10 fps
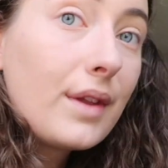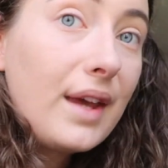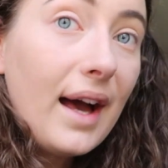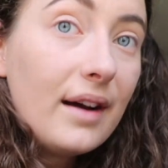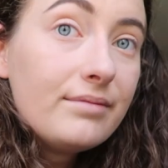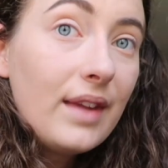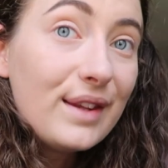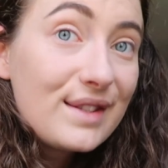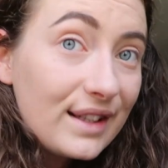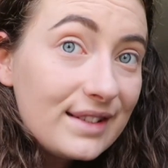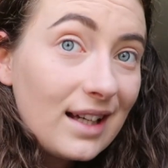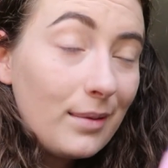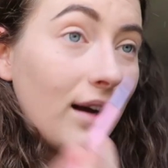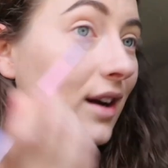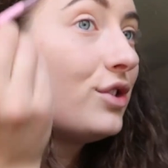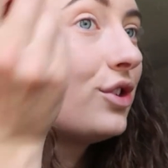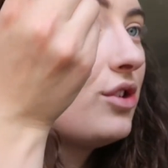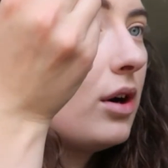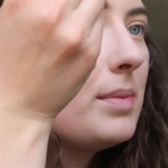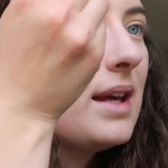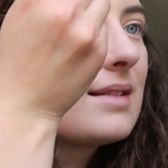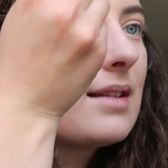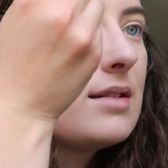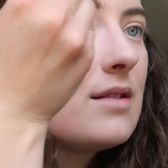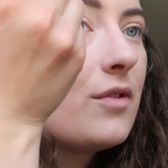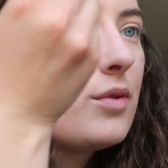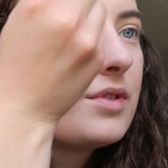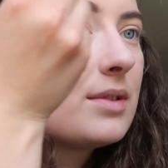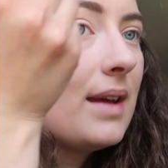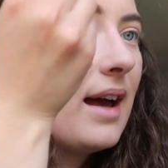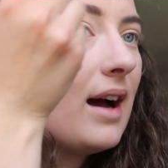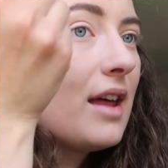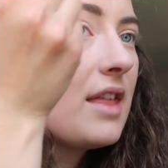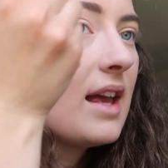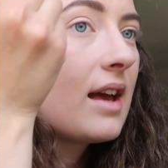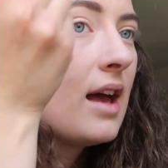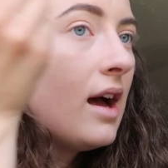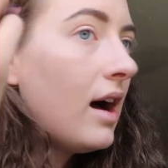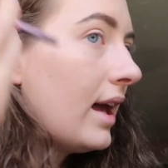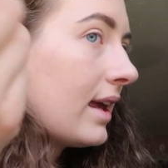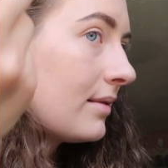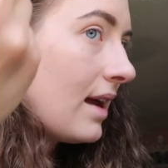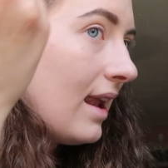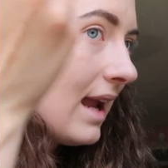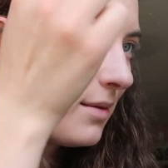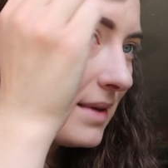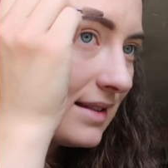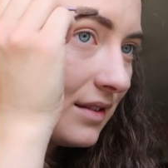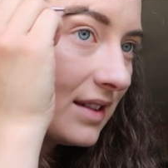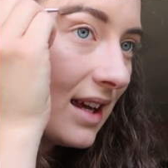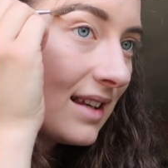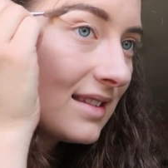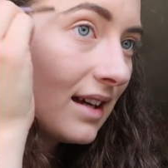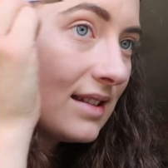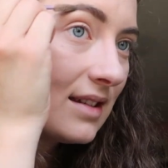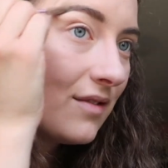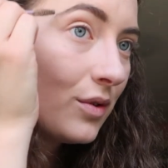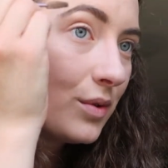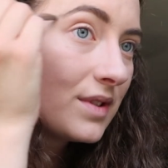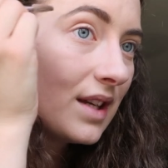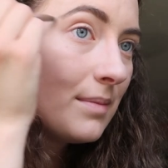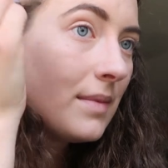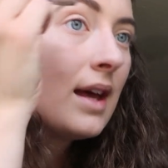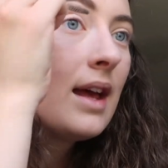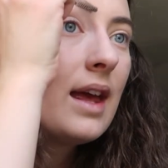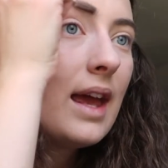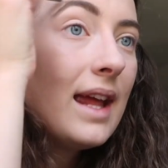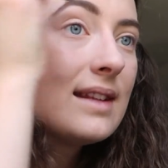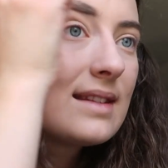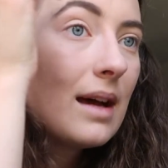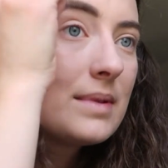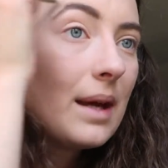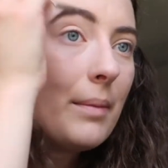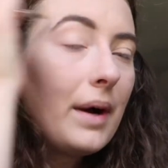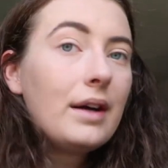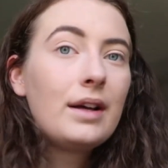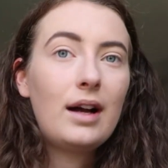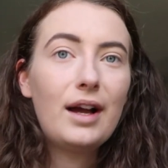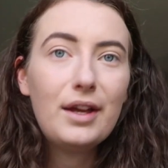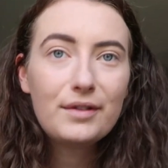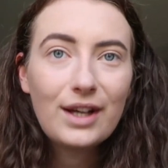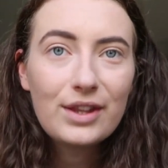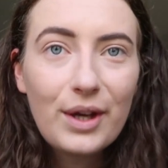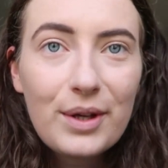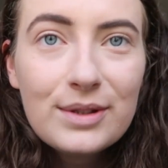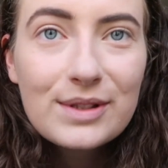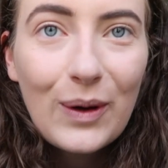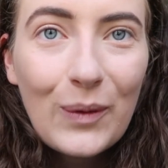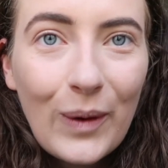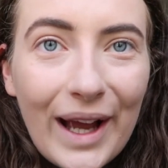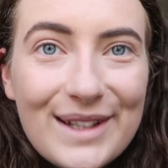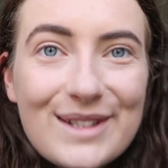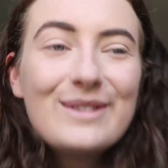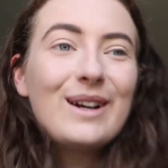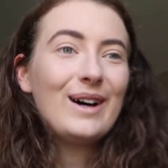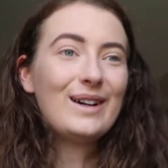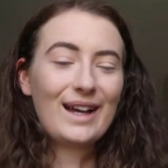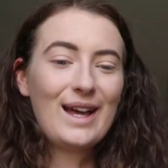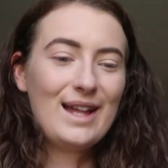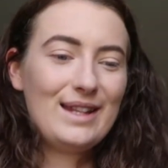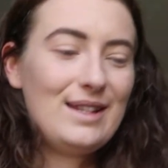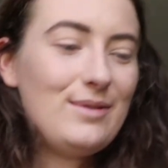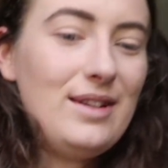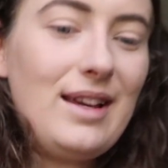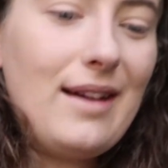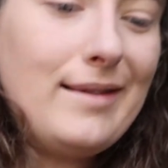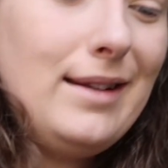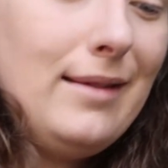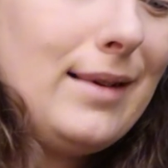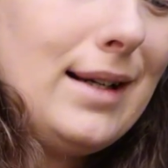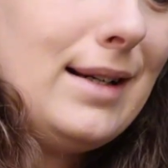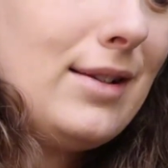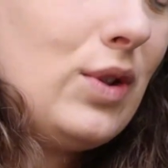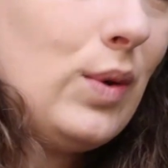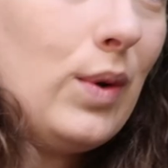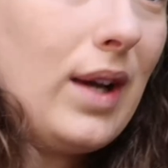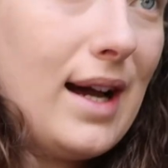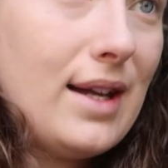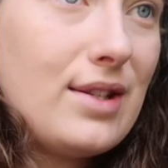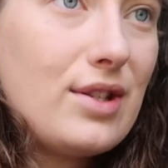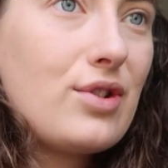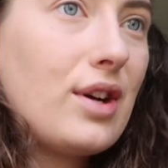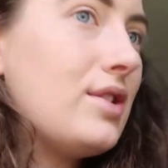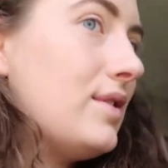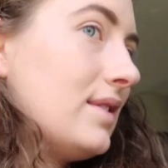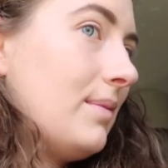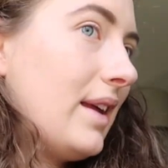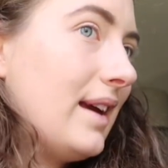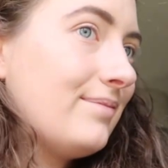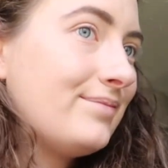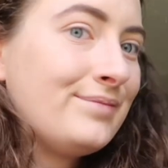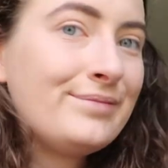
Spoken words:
yeah, it's still summer. I should not be excited for autumn yet. I think I can allow myself to get excited for autumn in September. I have done those way too dark. This is what you get when you talk and try and do something.